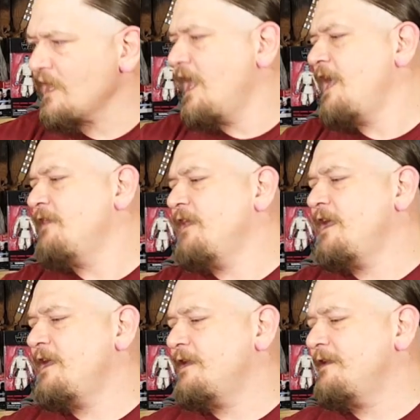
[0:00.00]
and
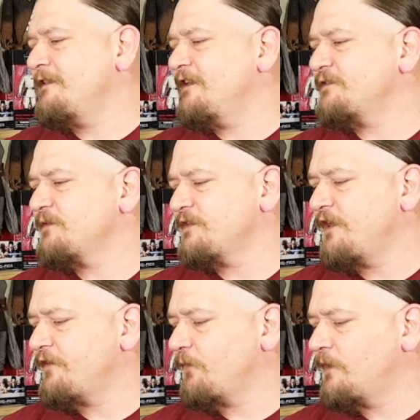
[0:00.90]
then this was
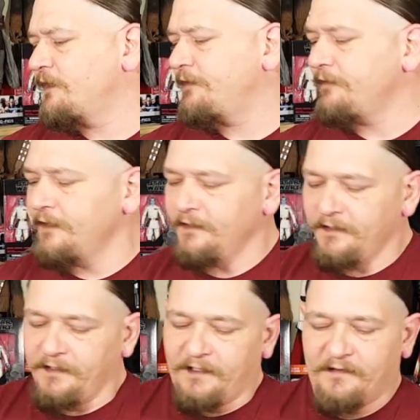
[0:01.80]
another one
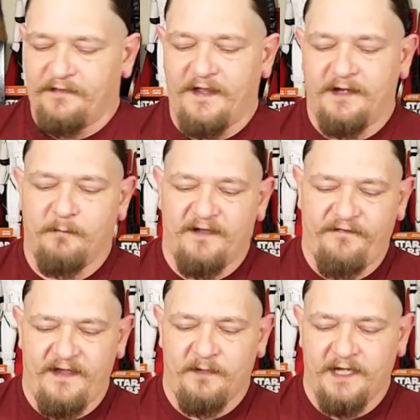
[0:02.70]
that my
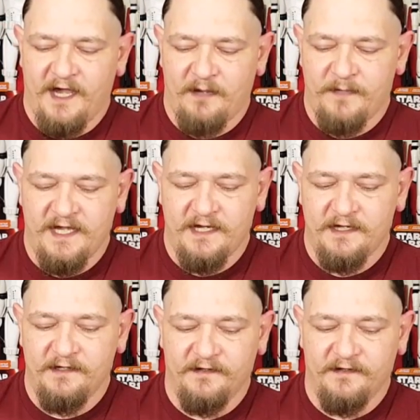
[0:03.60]
family got me.